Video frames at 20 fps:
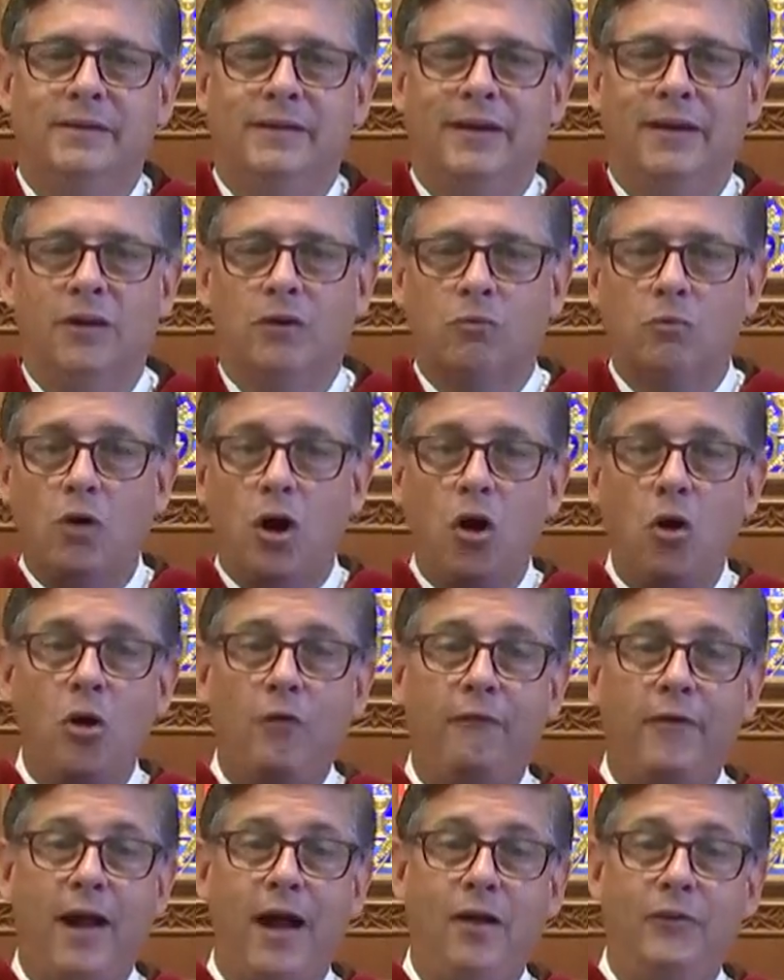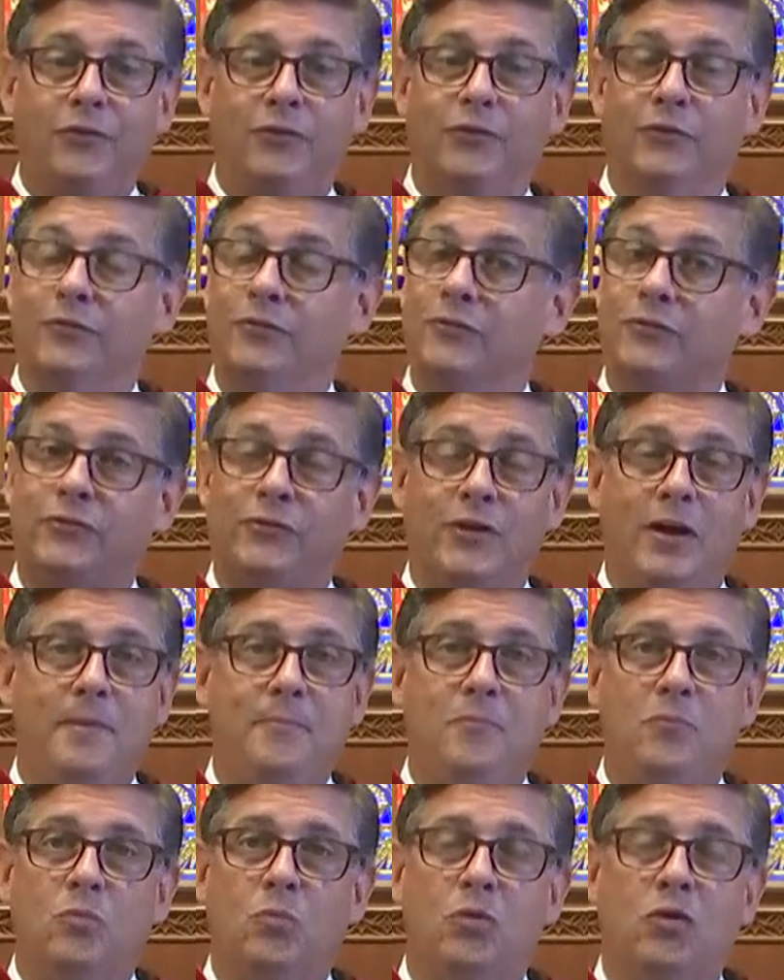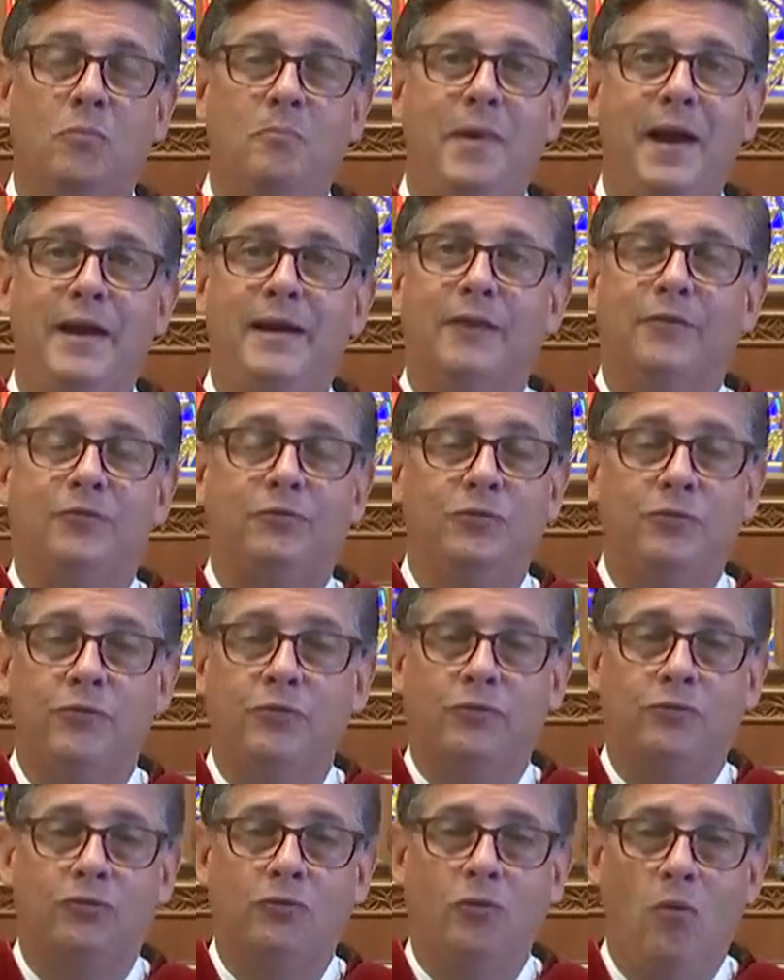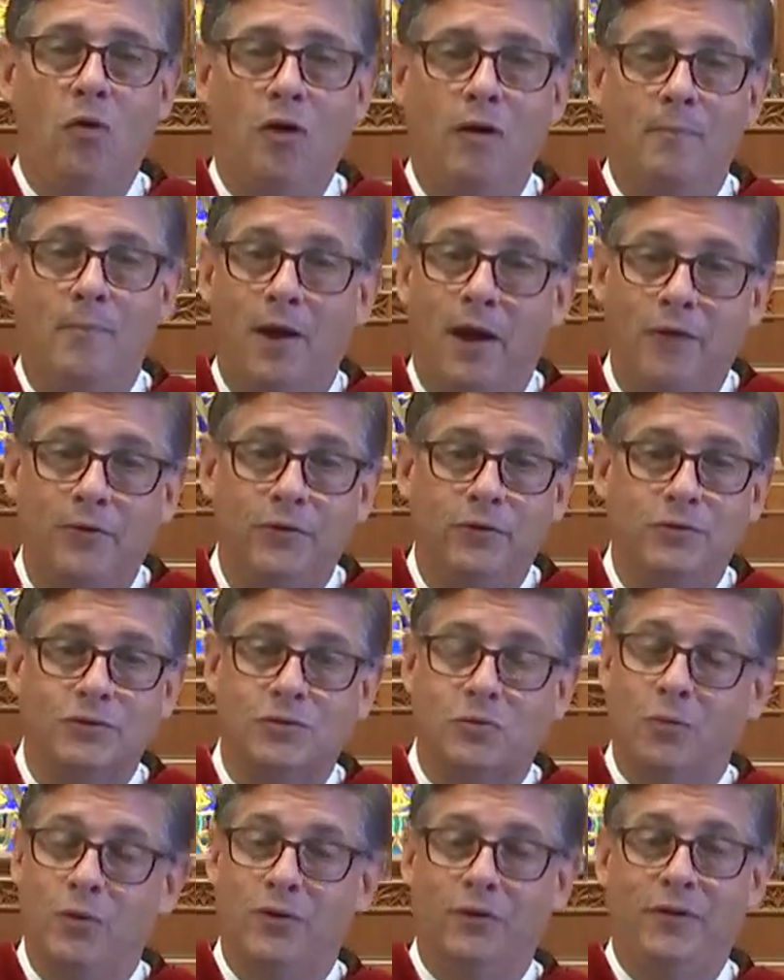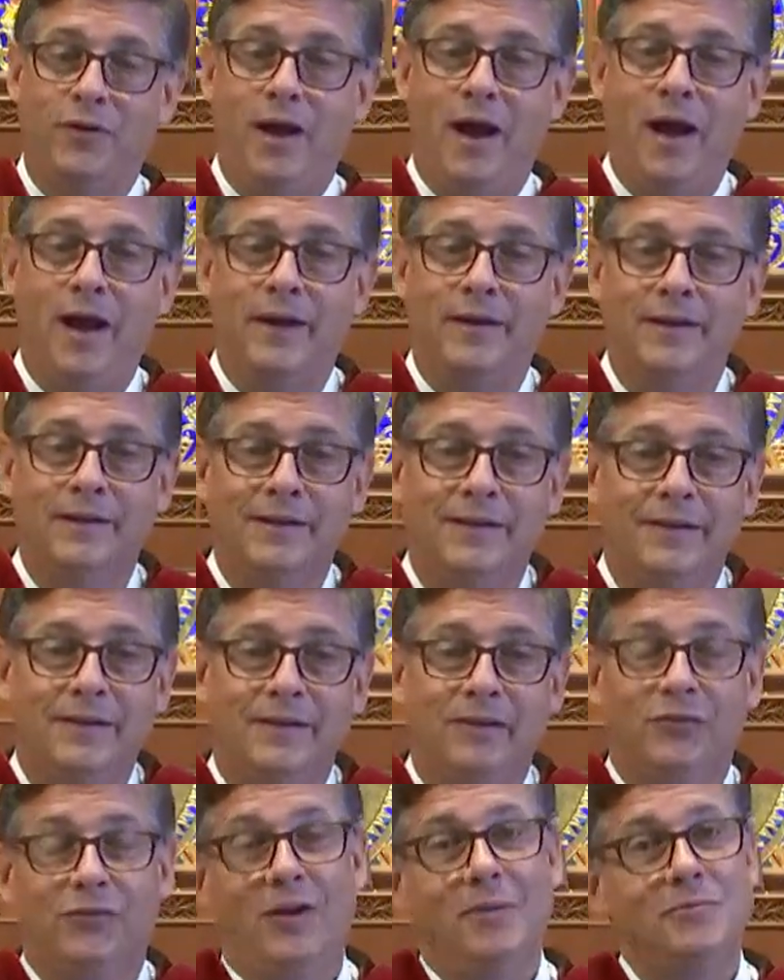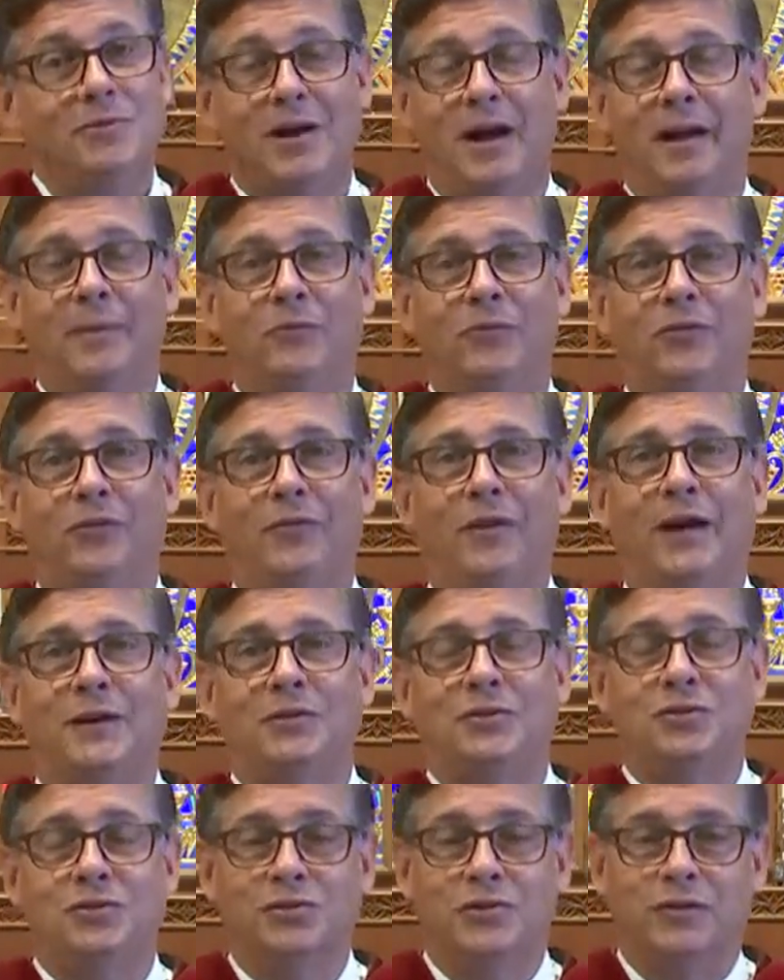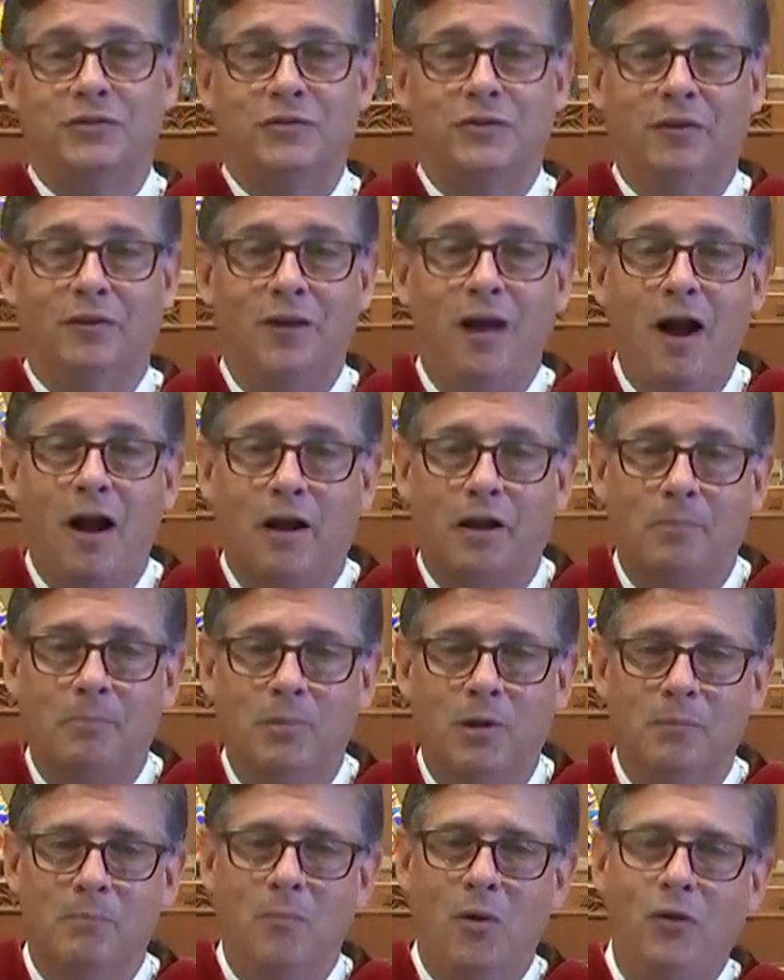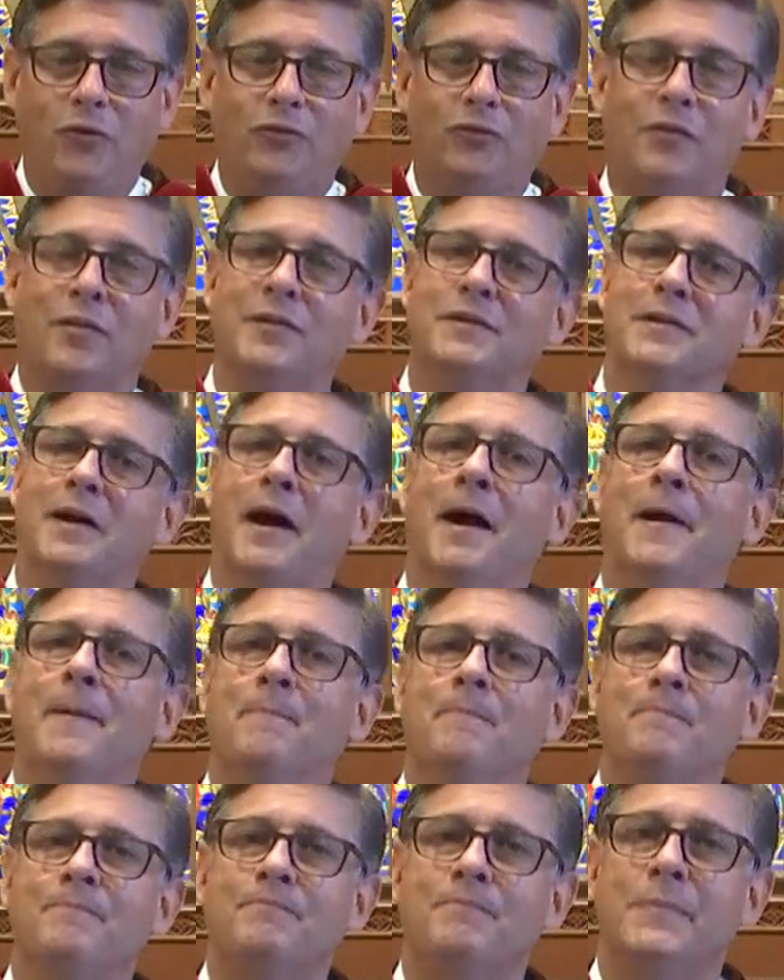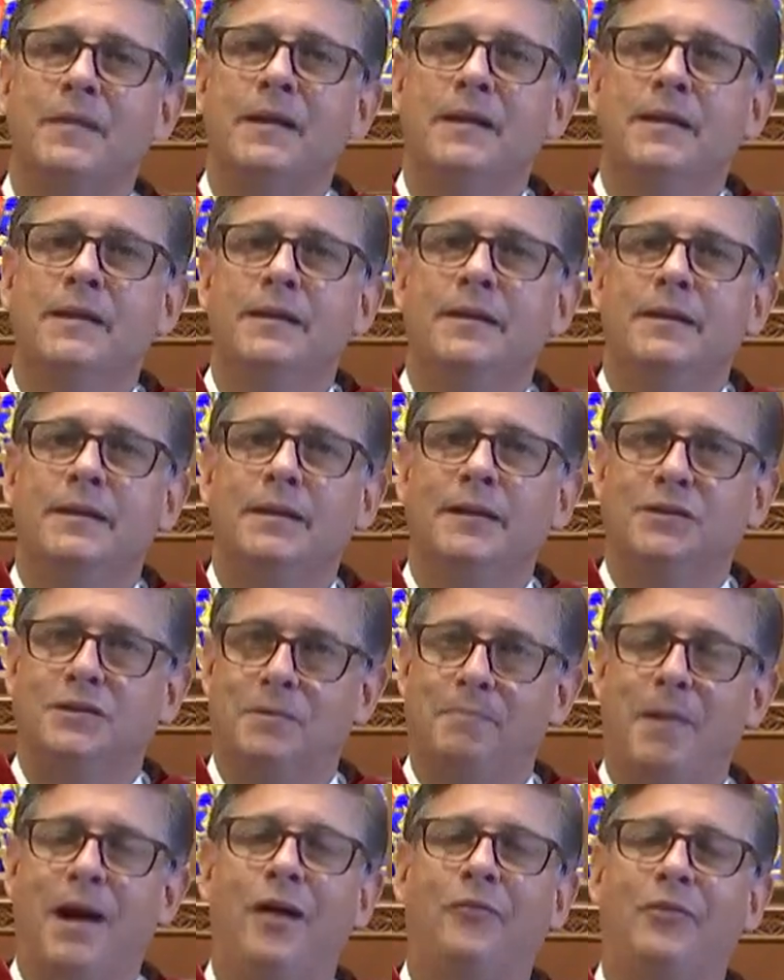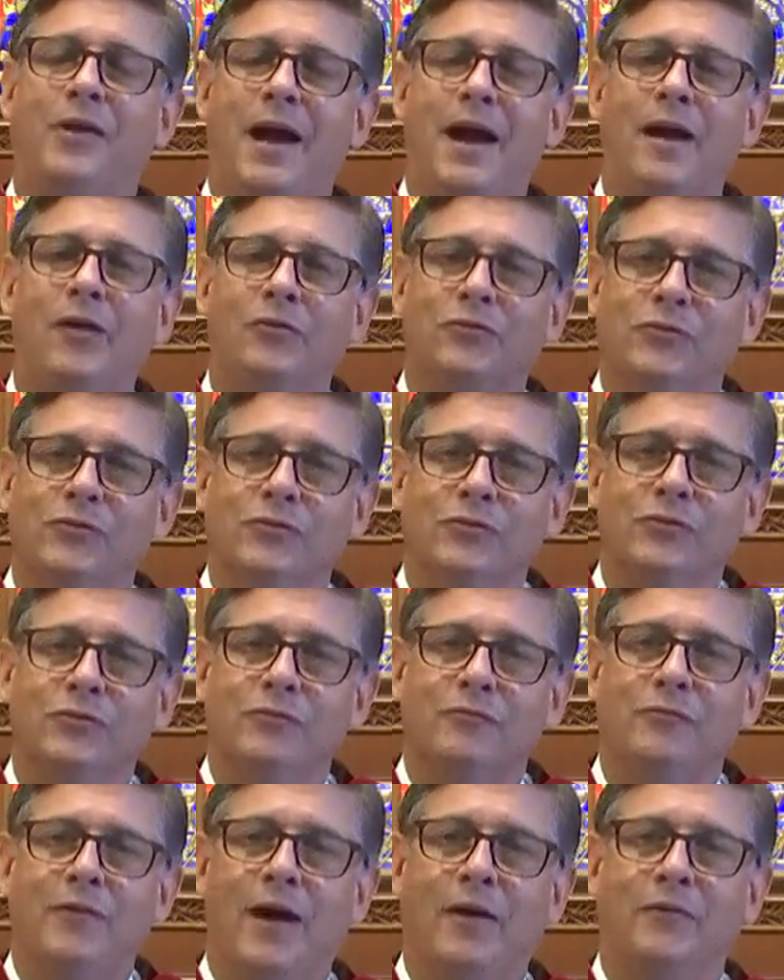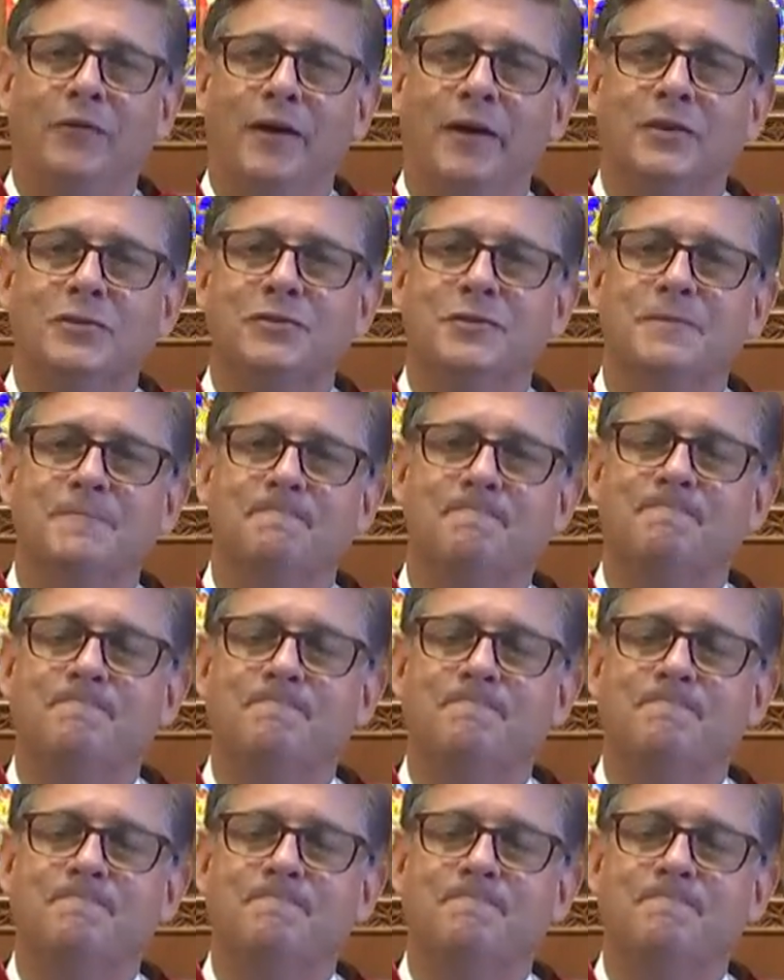In a row of houses, some will make it through the storm, others will not. Sometimes that's just luck, but most of the time, it's about the house's foundation.